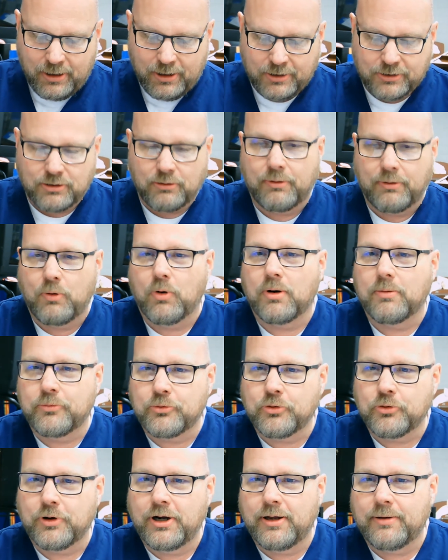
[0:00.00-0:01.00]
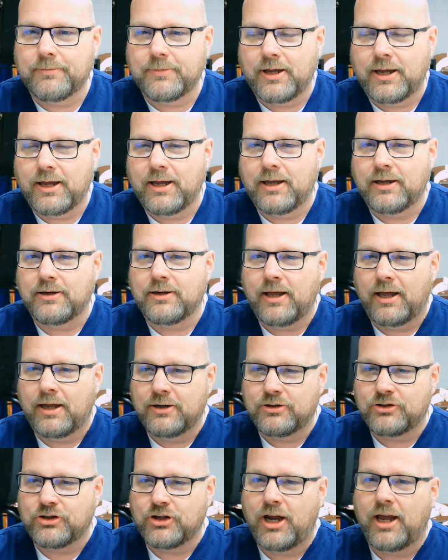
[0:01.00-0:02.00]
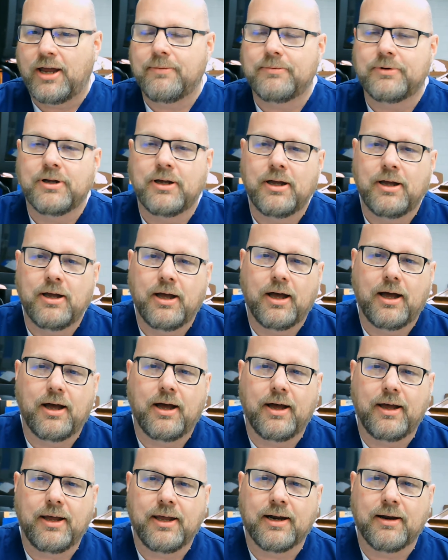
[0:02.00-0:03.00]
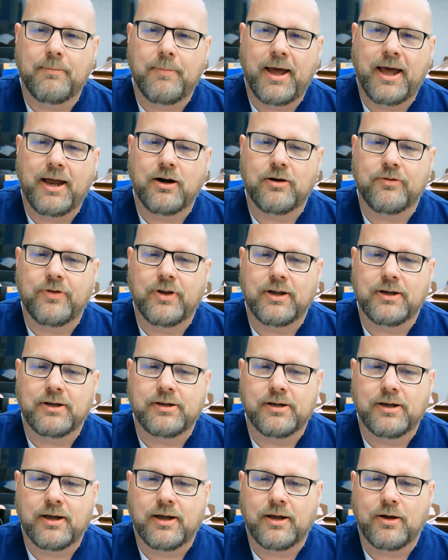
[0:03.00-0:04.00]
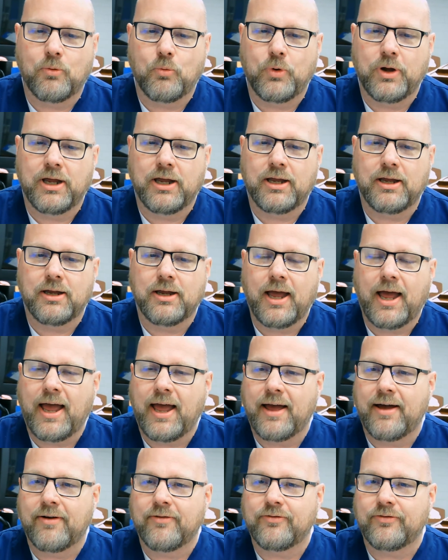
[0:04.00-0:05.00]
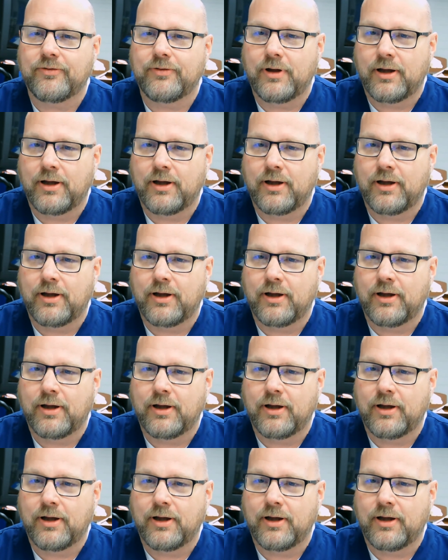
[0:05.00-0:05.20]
so we want them trimmed and shaped in a manner that we have